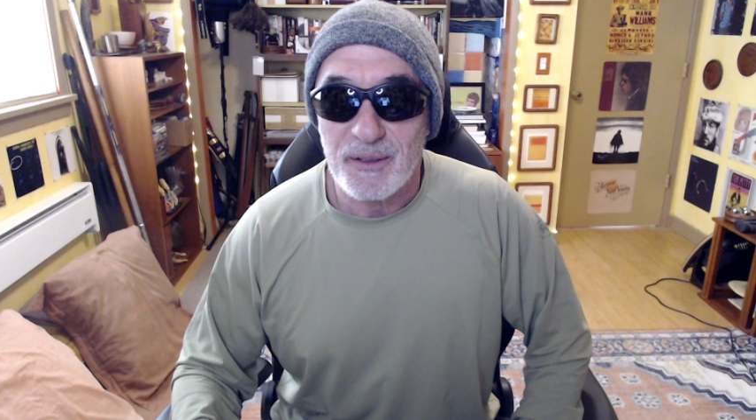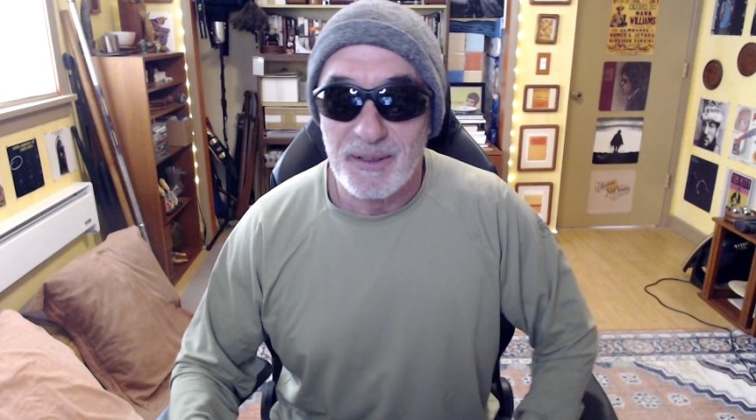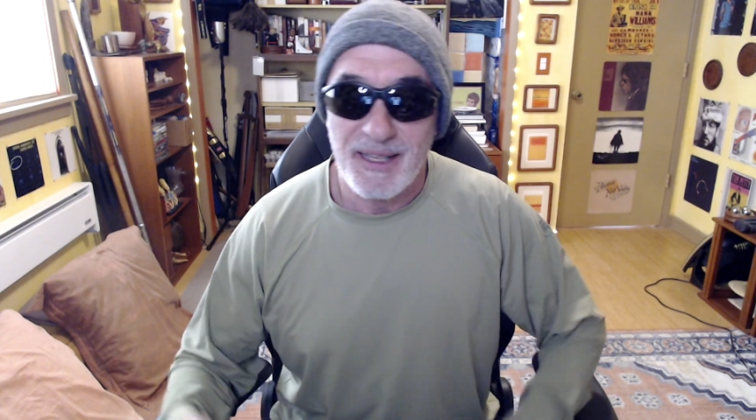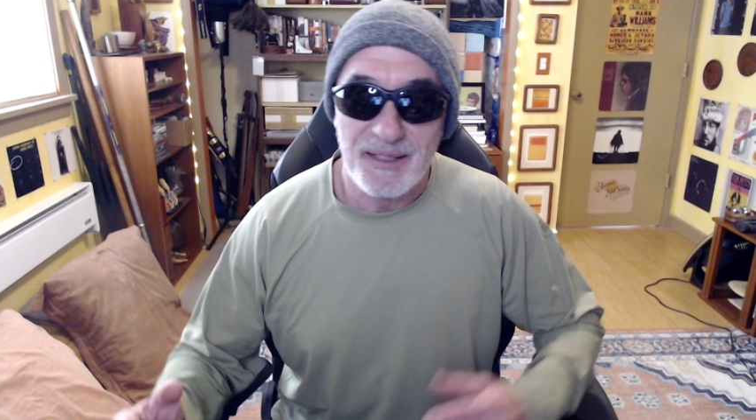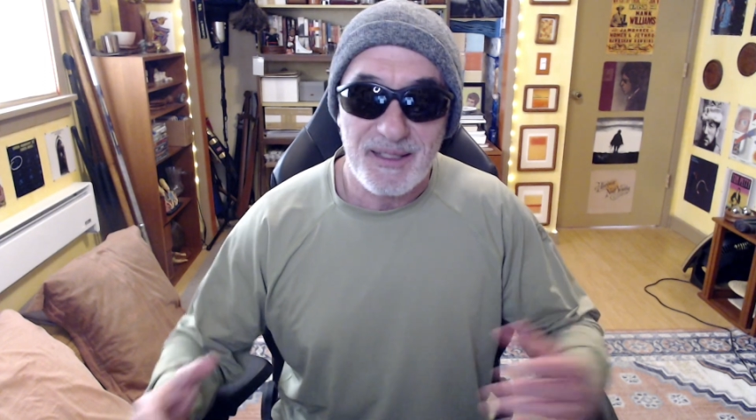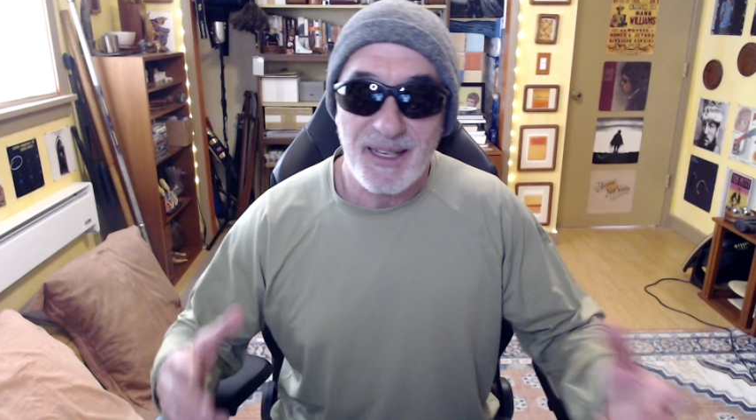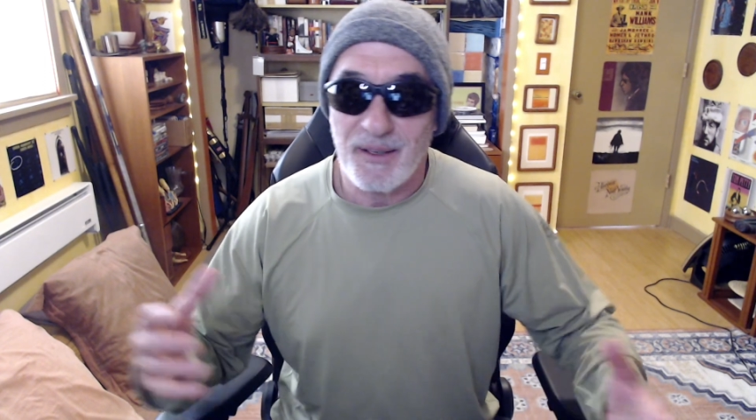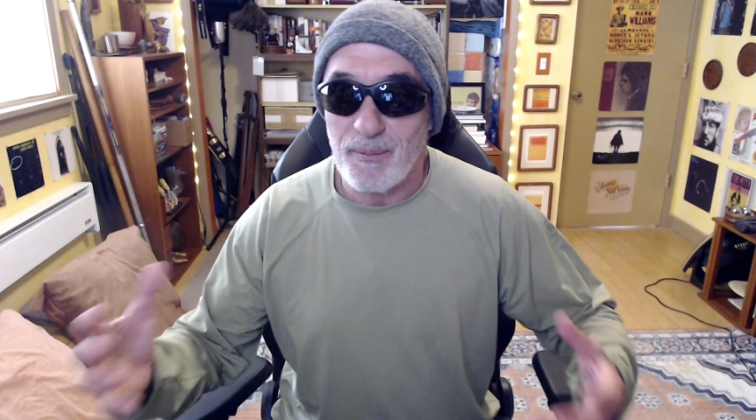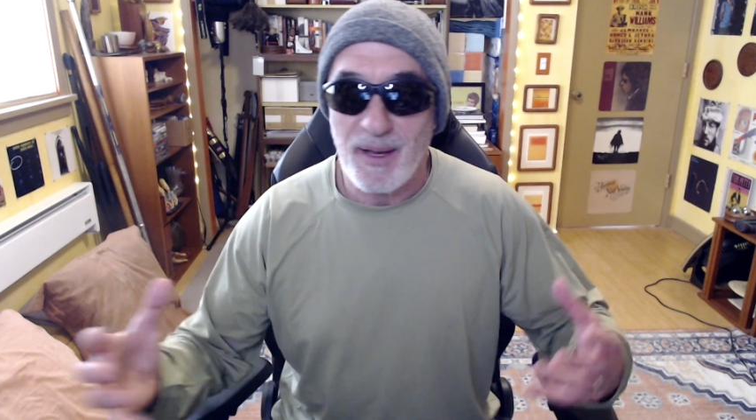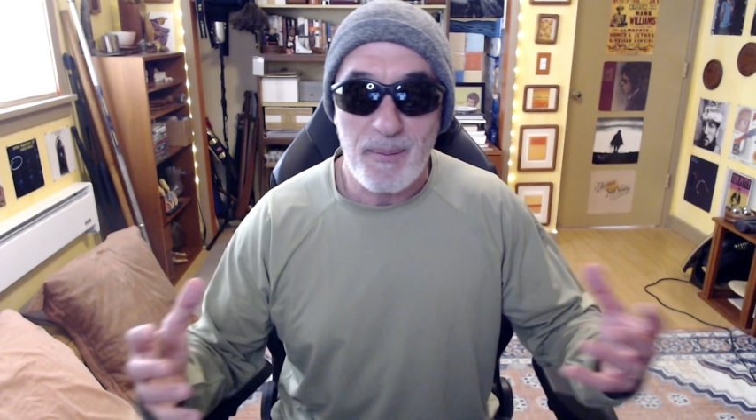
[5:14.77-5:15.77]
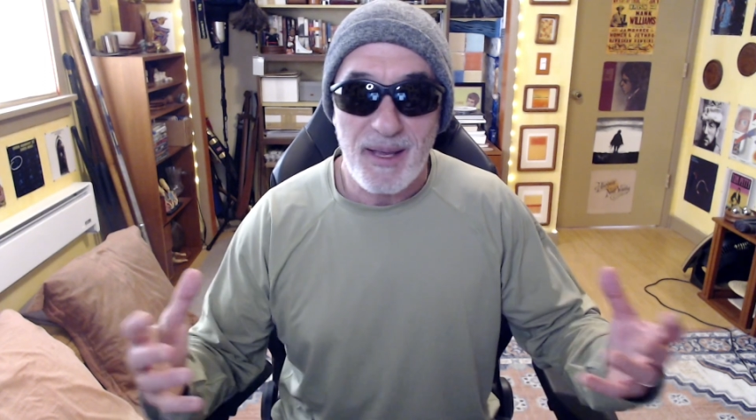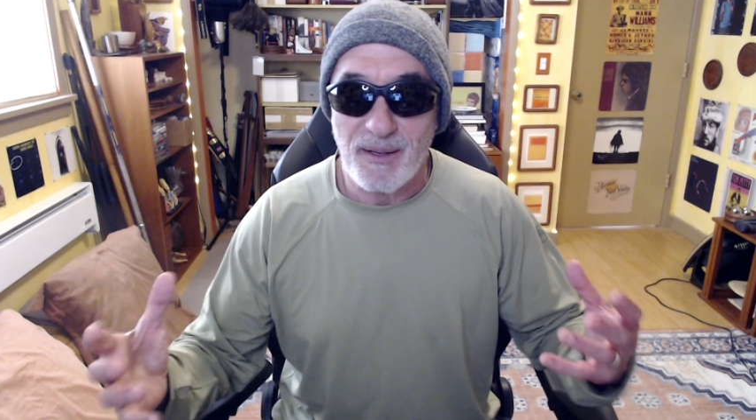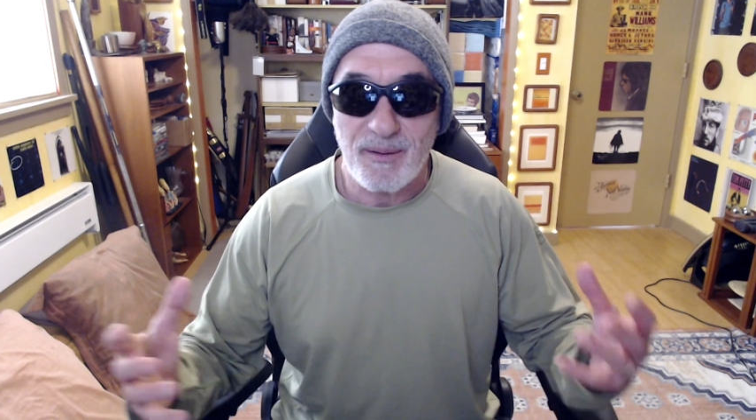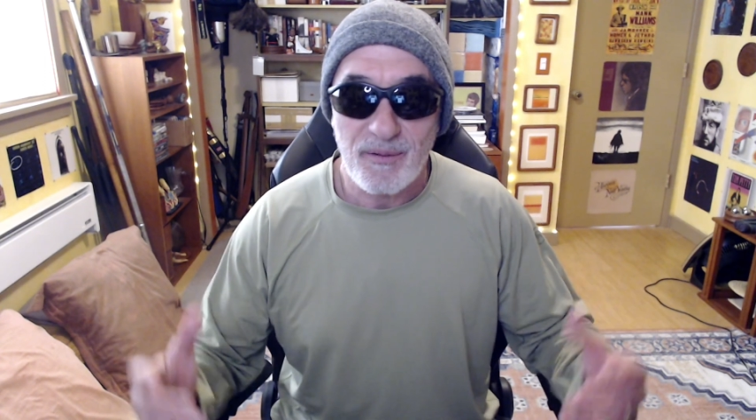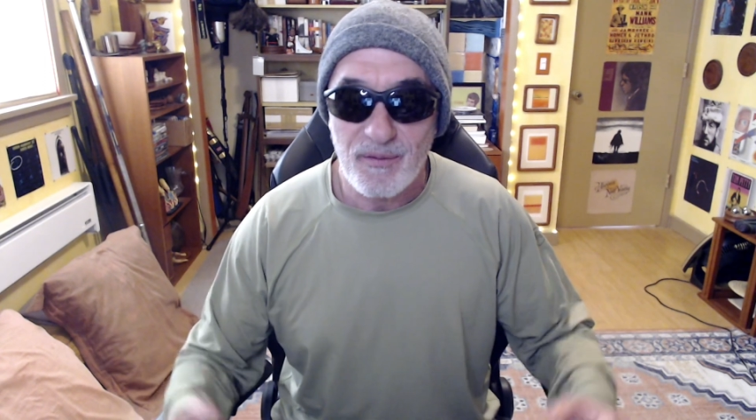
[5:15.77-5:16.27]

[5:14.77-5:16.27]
and that's kind of my main